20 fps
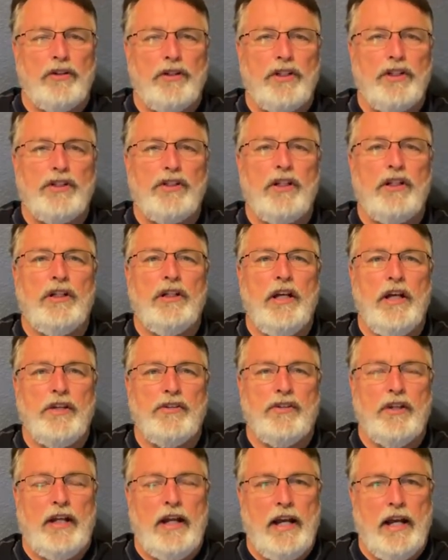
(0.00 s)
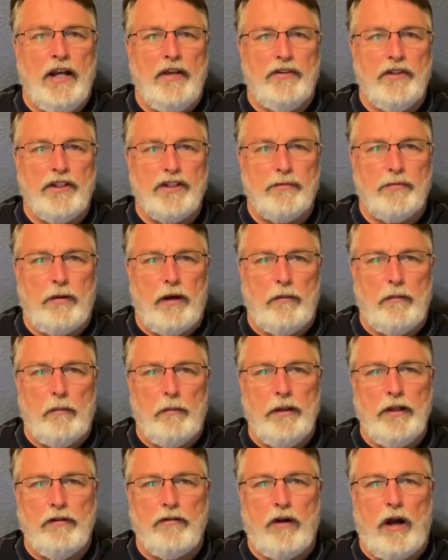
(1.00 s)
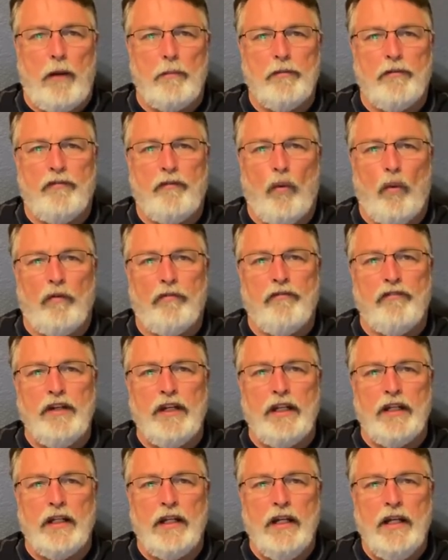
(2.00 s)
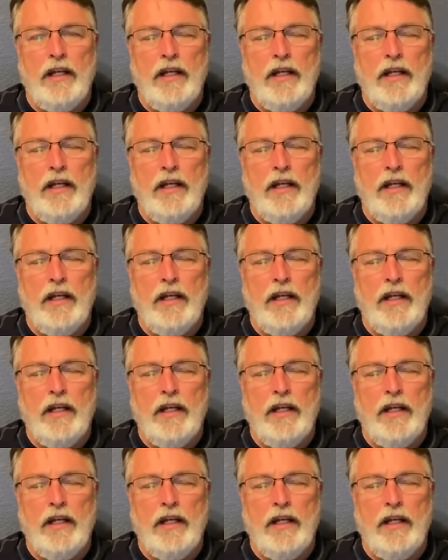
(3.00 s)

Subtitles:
She said, yes, it has. It's probably dropped 4 feet.